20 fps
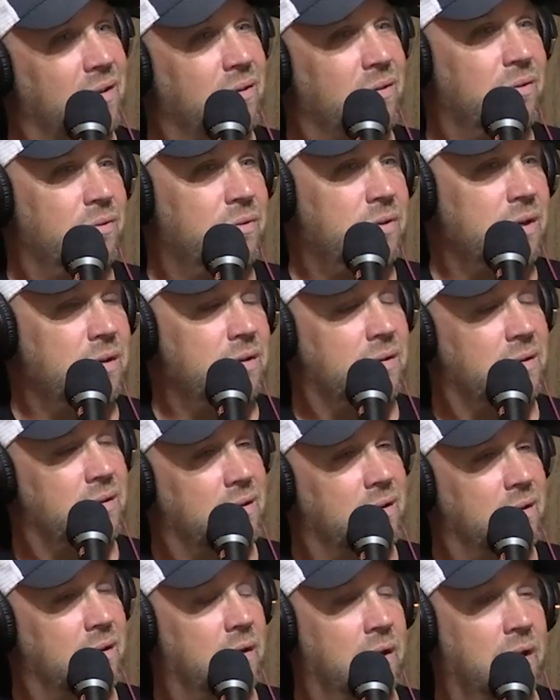no, change it.
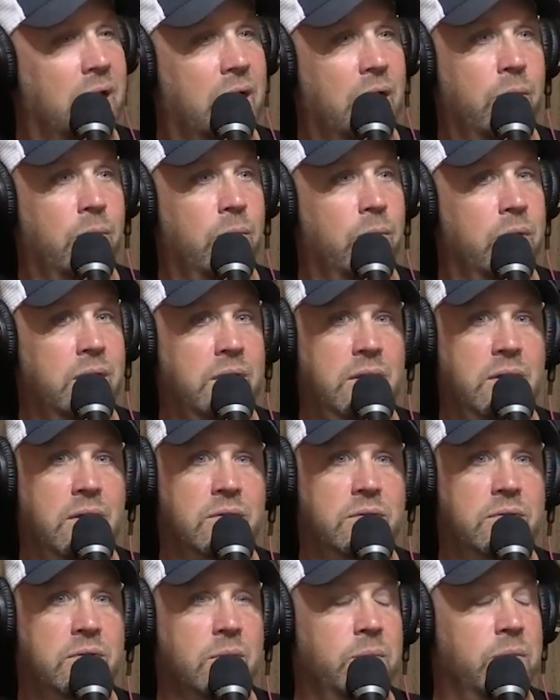And now when he
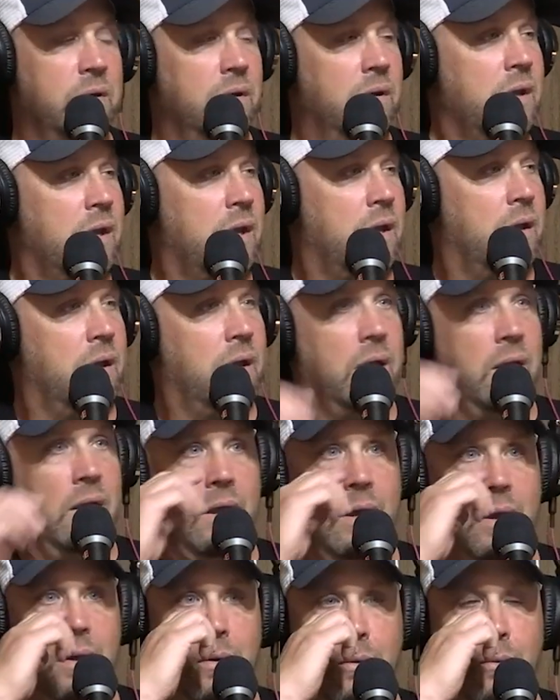does something,
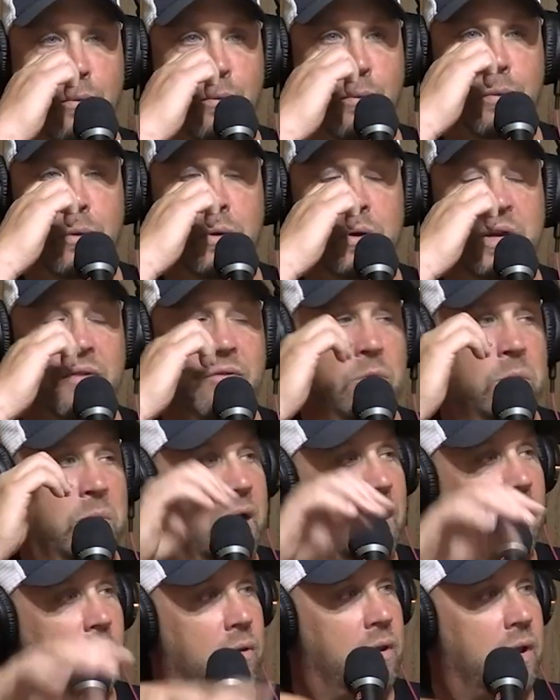we'll give him
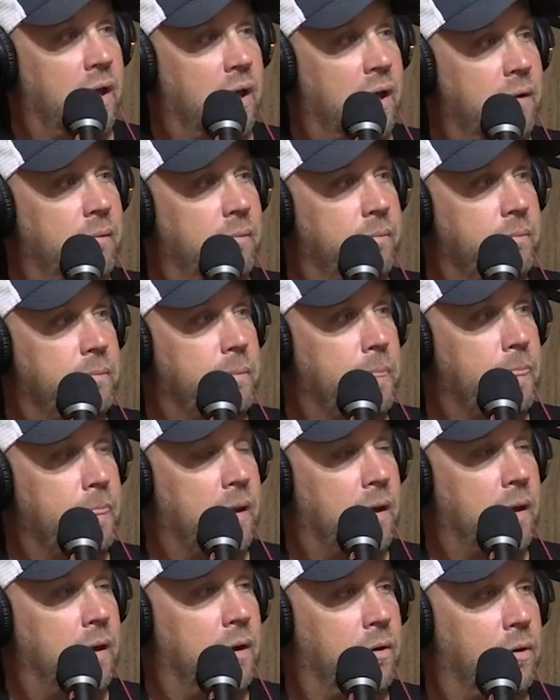an outline,
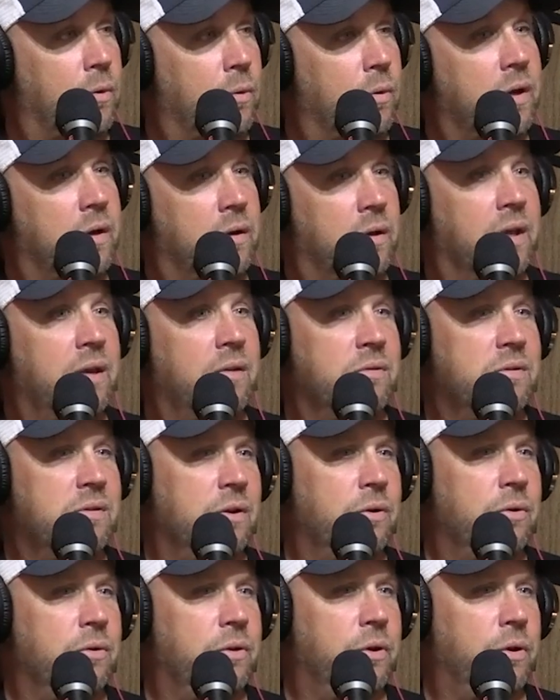and going in, like I
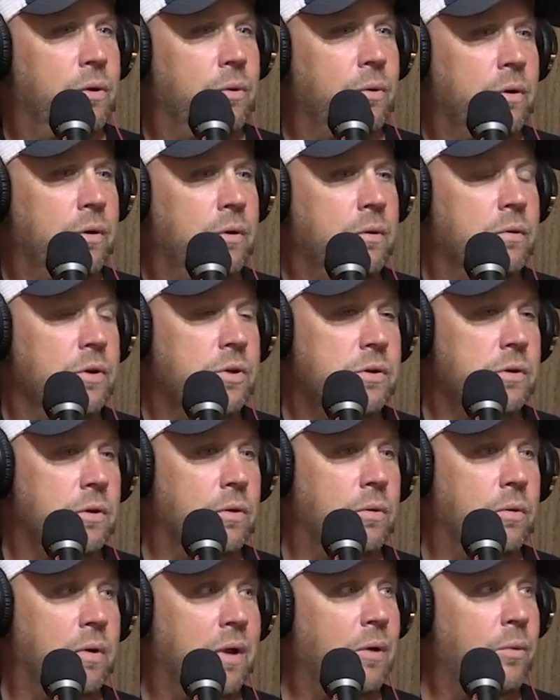said earlier, going into a
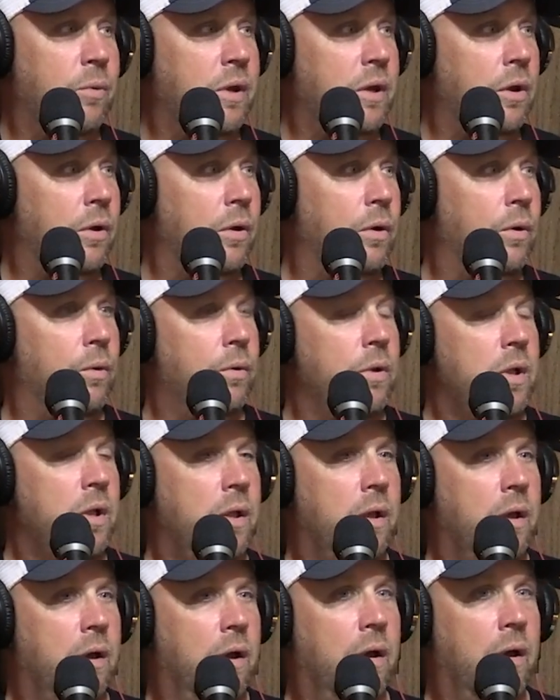show, now we know
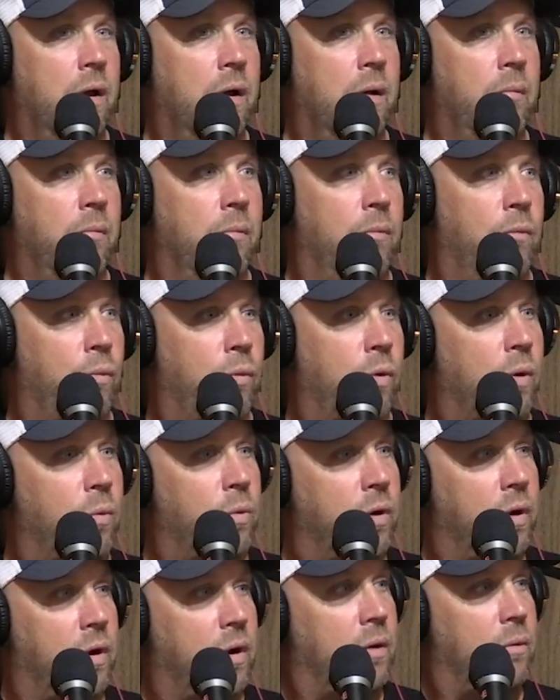
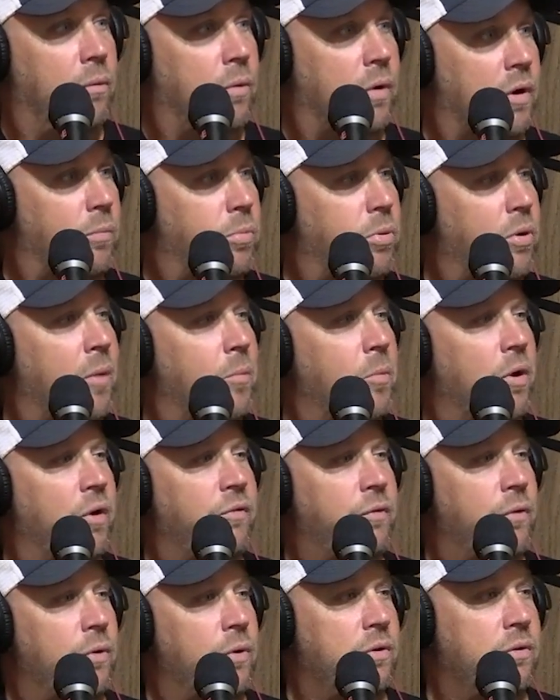what our primary
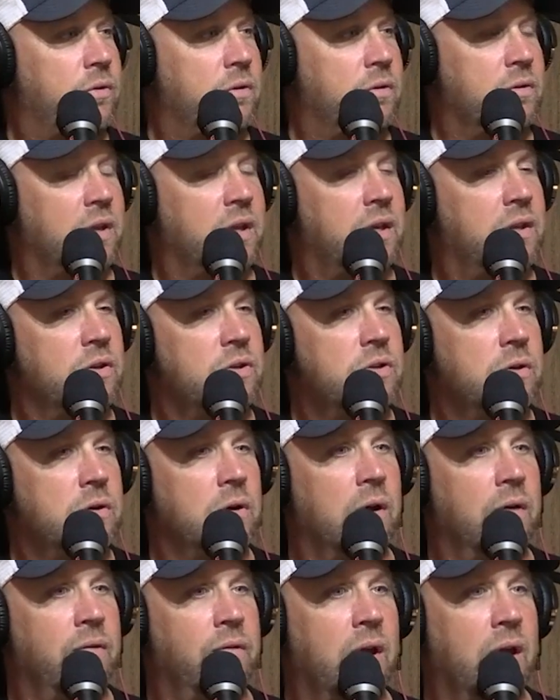focus is. Like this
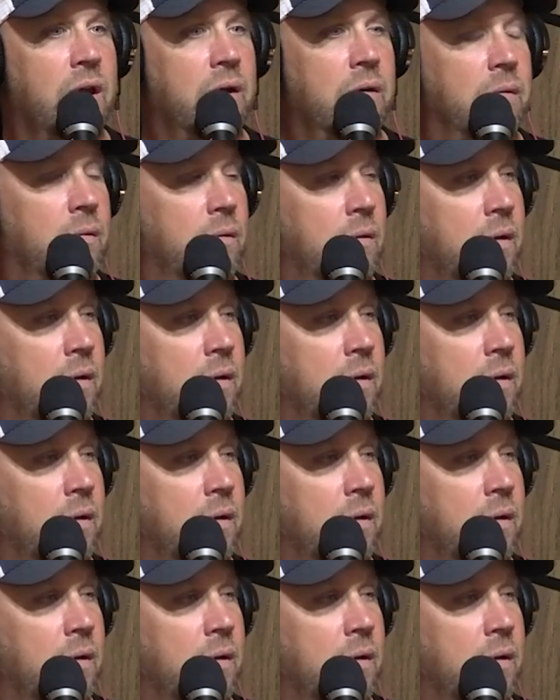year, I've got